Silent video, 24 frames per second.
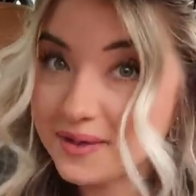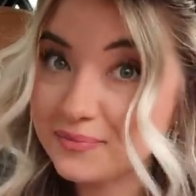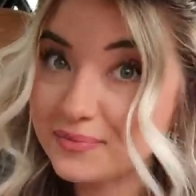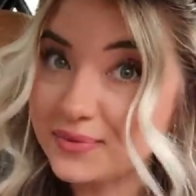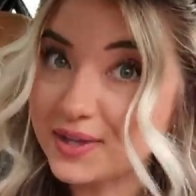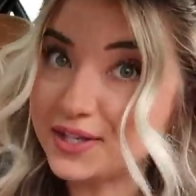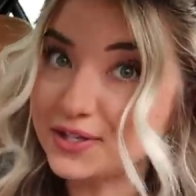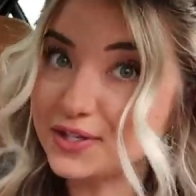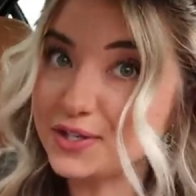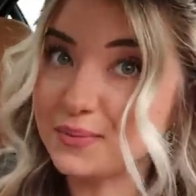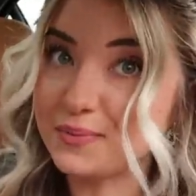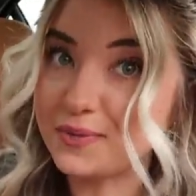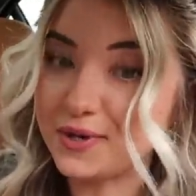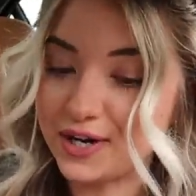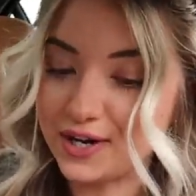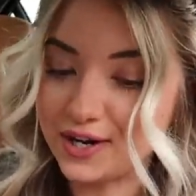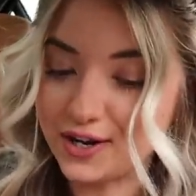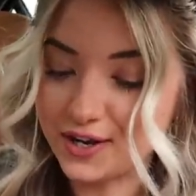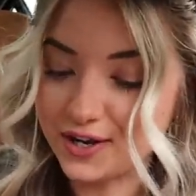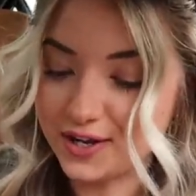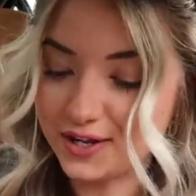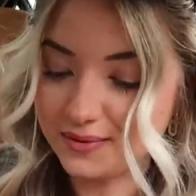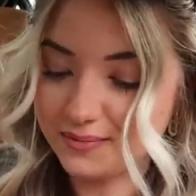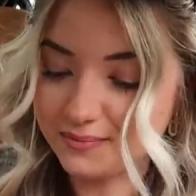These look pretty
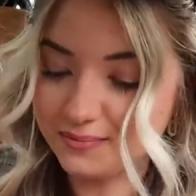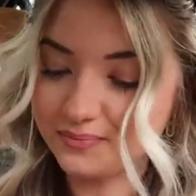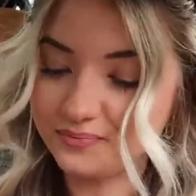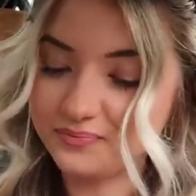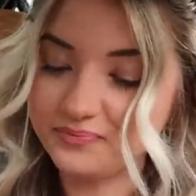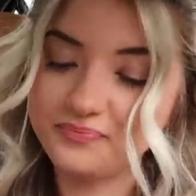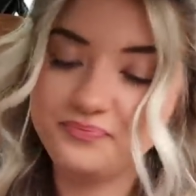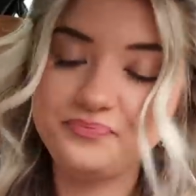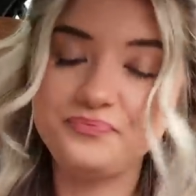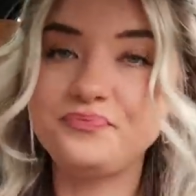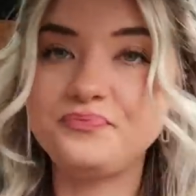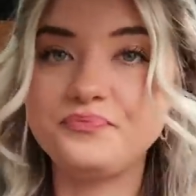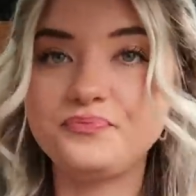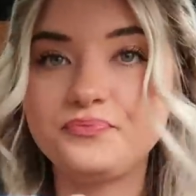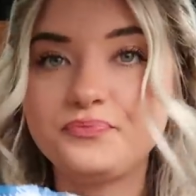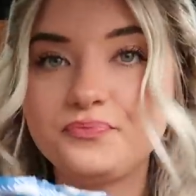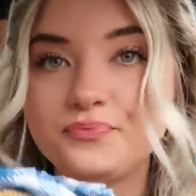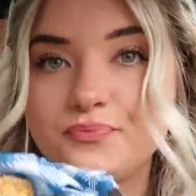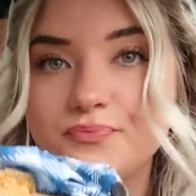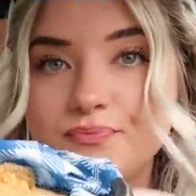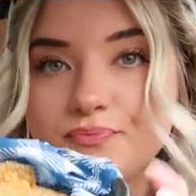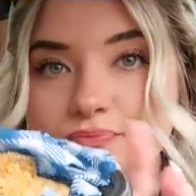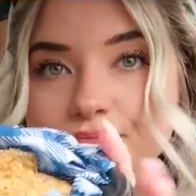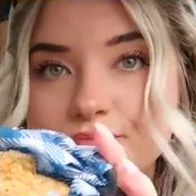good.
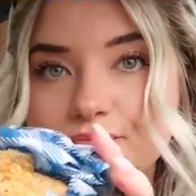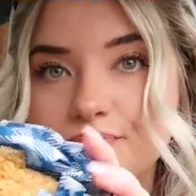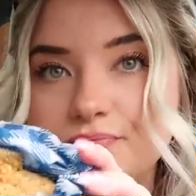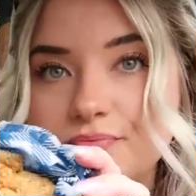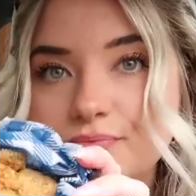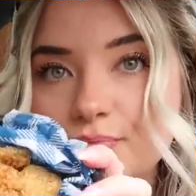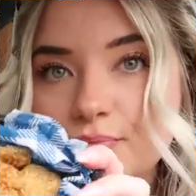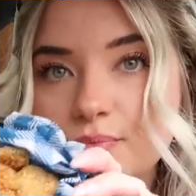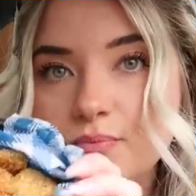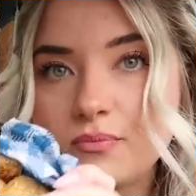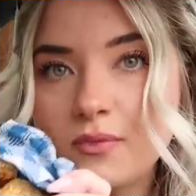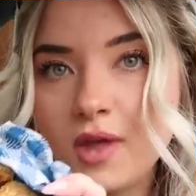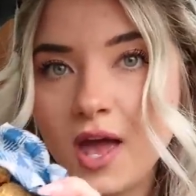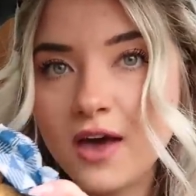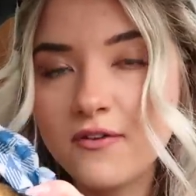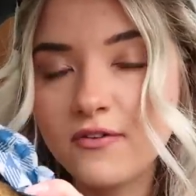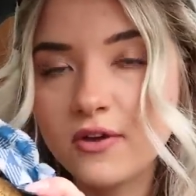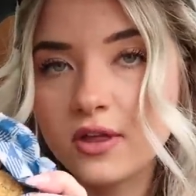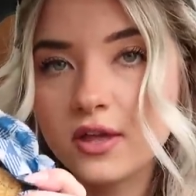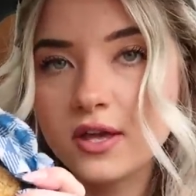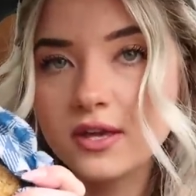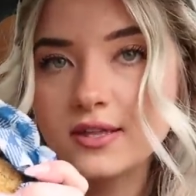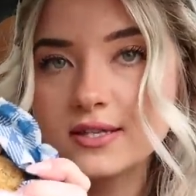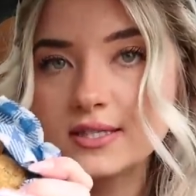I
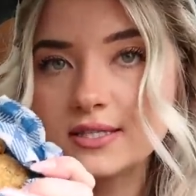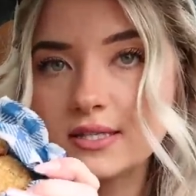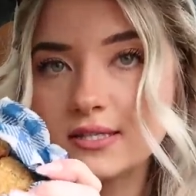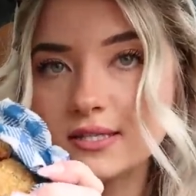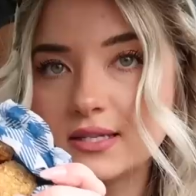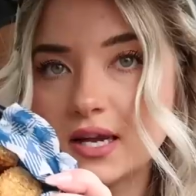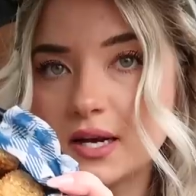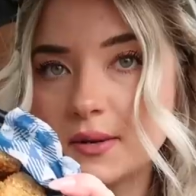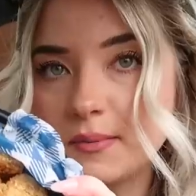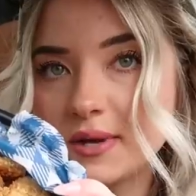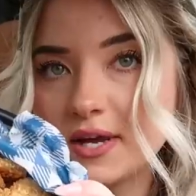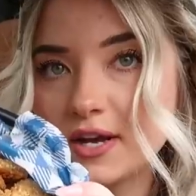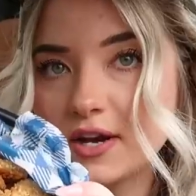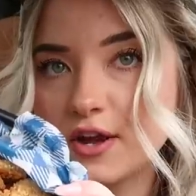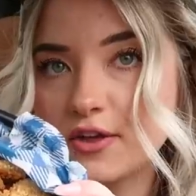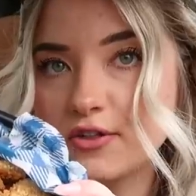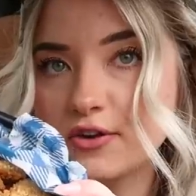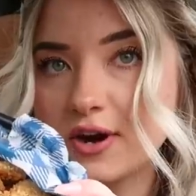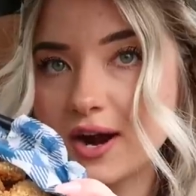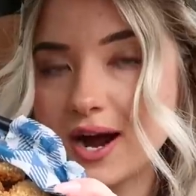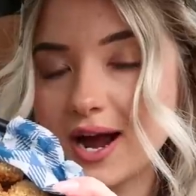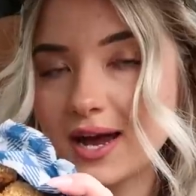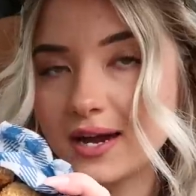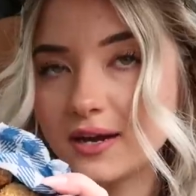feel like this is going to be
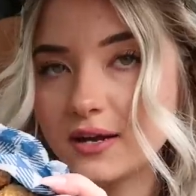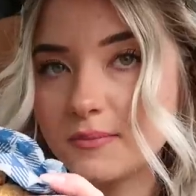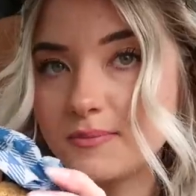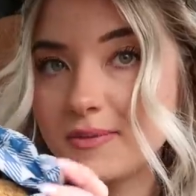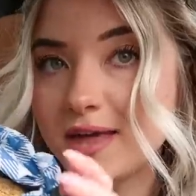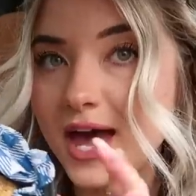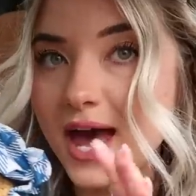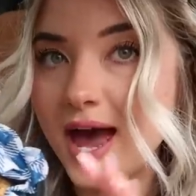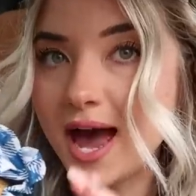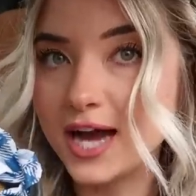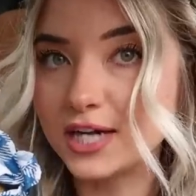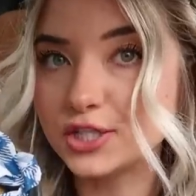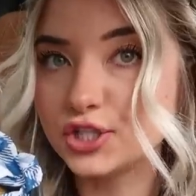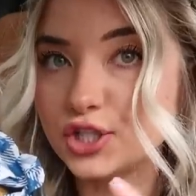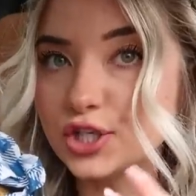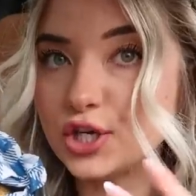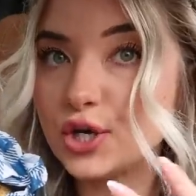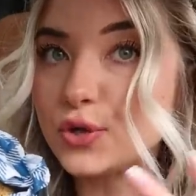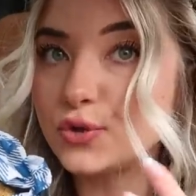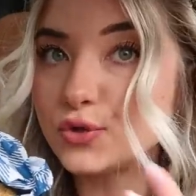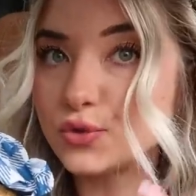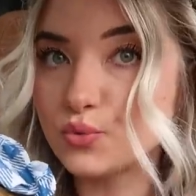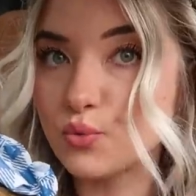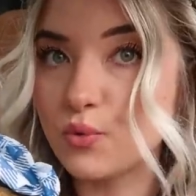another item that actually
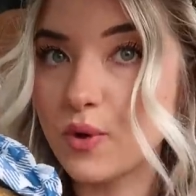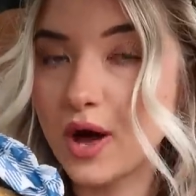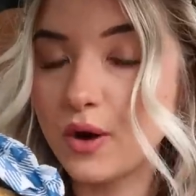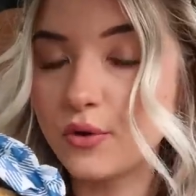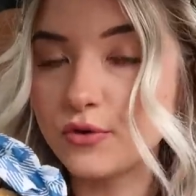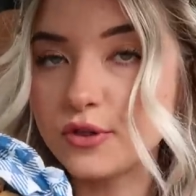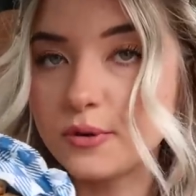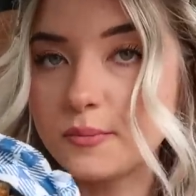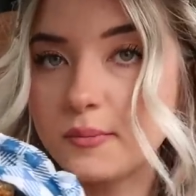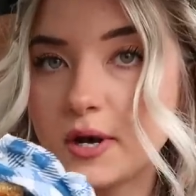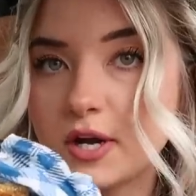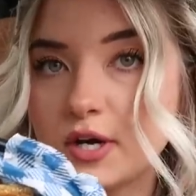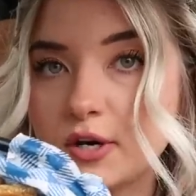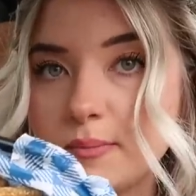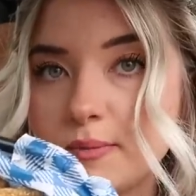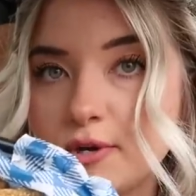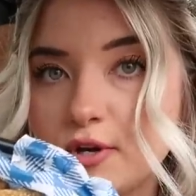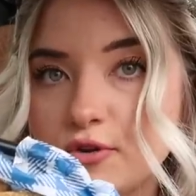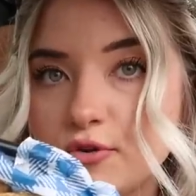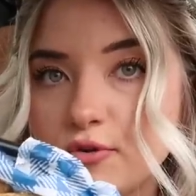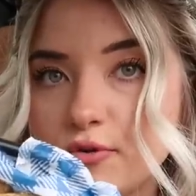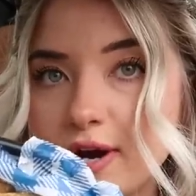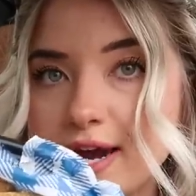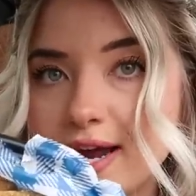goes well with the
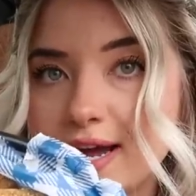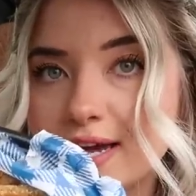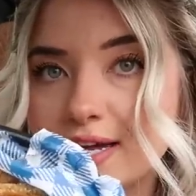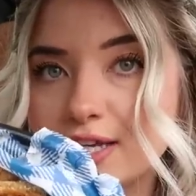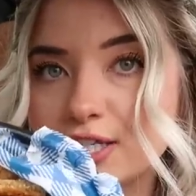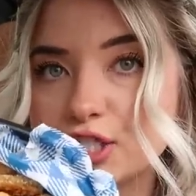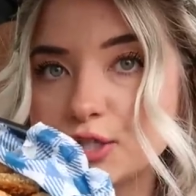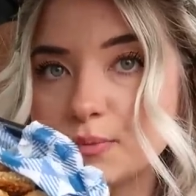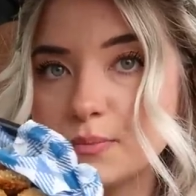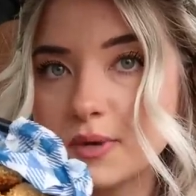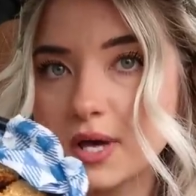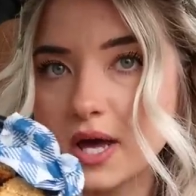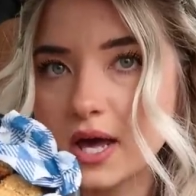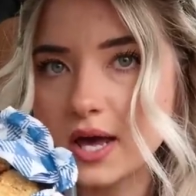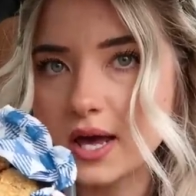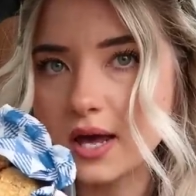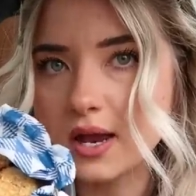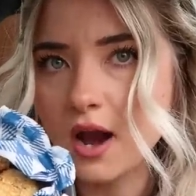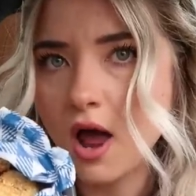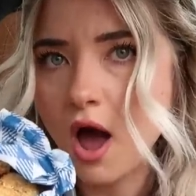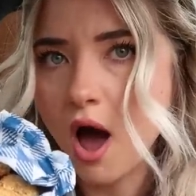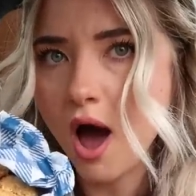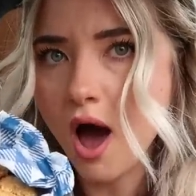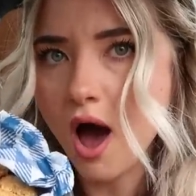buttermilk ranch,
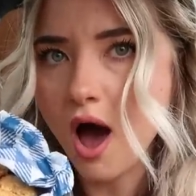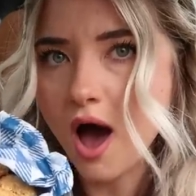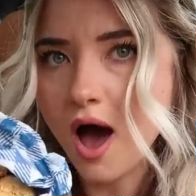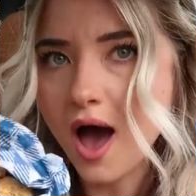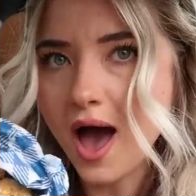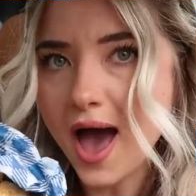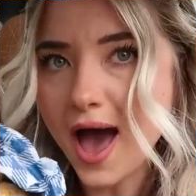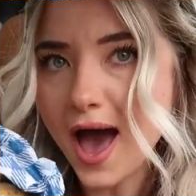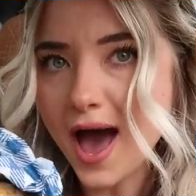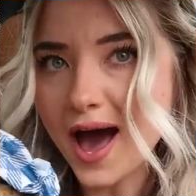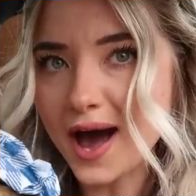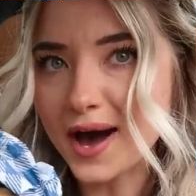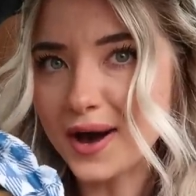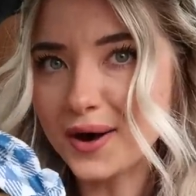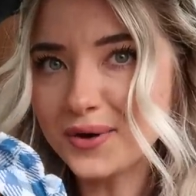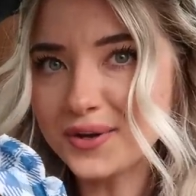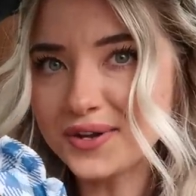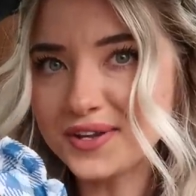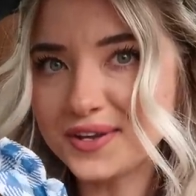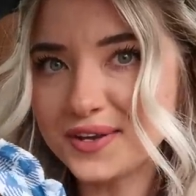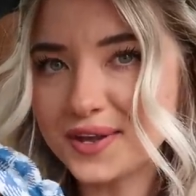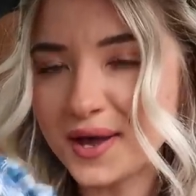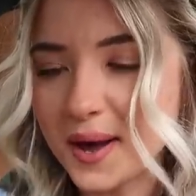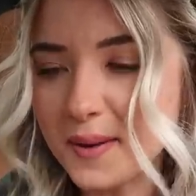but how
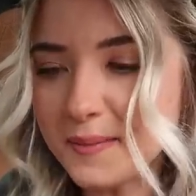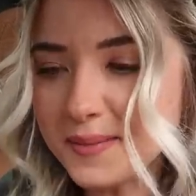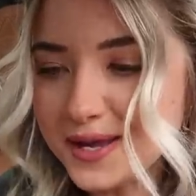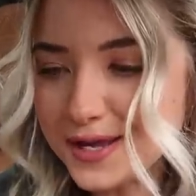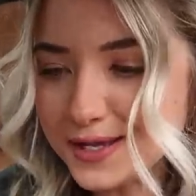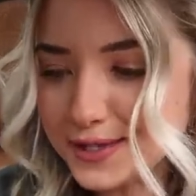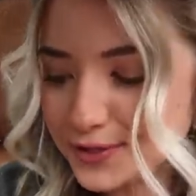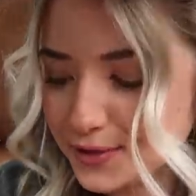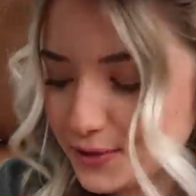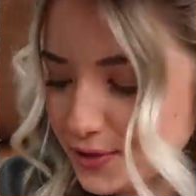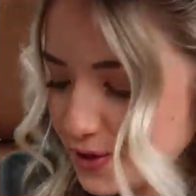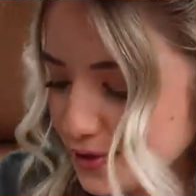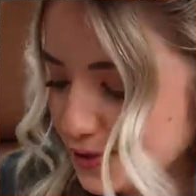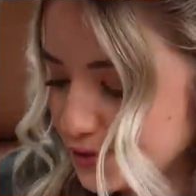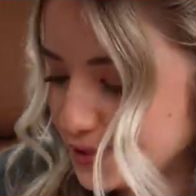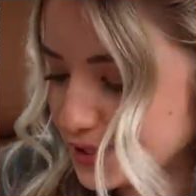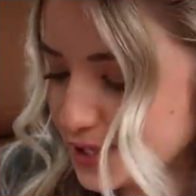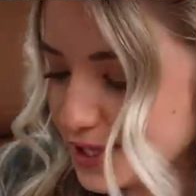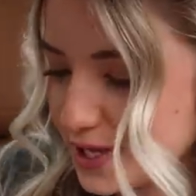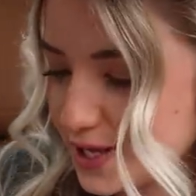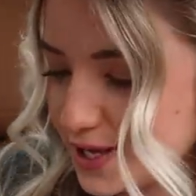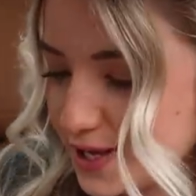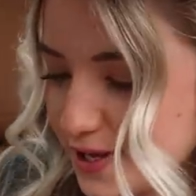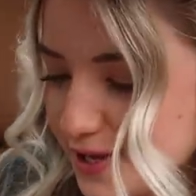yummy do those
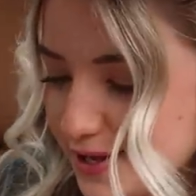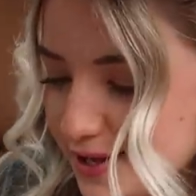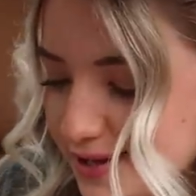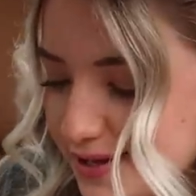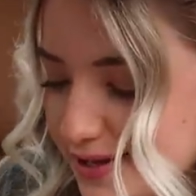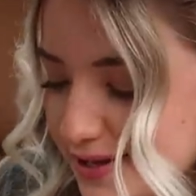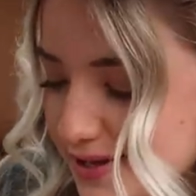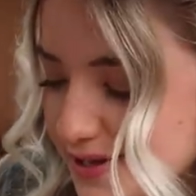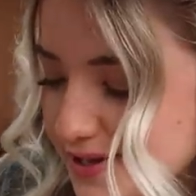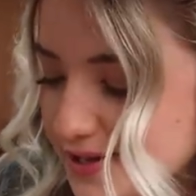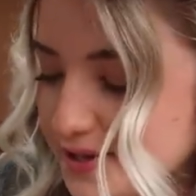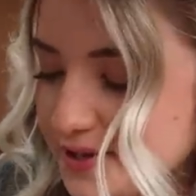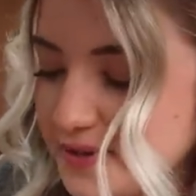look?